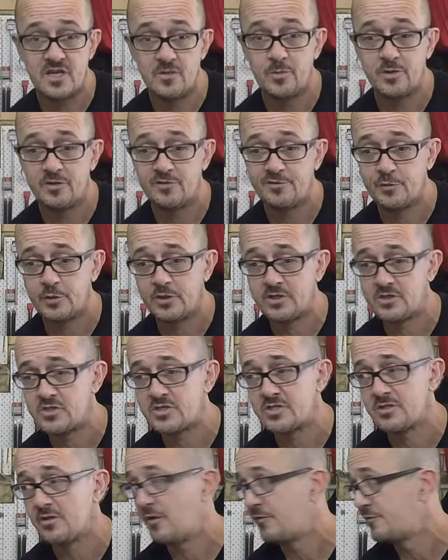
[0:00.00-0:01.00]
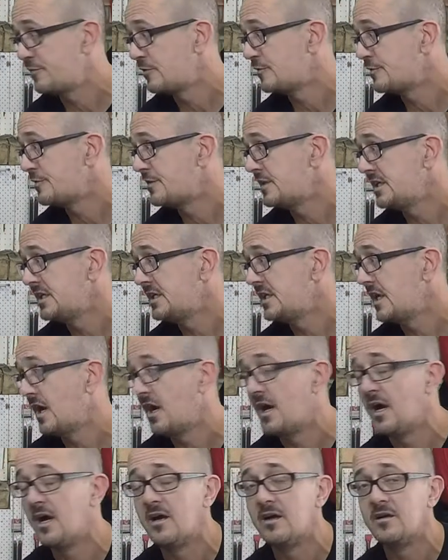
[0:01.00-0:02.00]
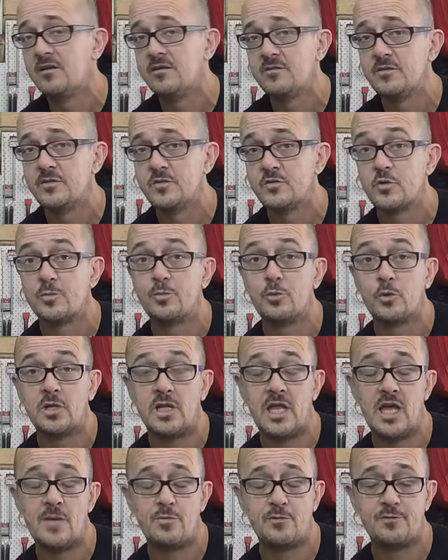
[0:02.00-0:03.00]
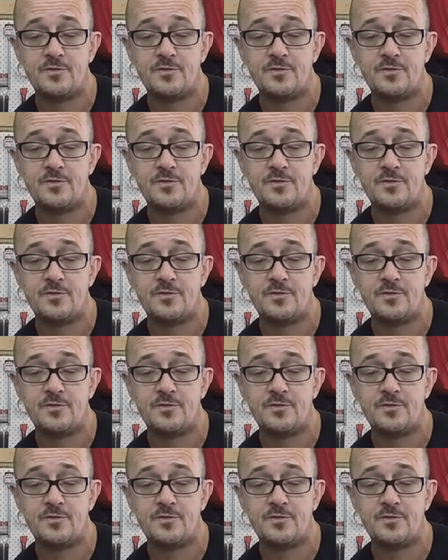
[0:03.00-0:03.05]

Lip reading: a bit of footage off of the triple clamp of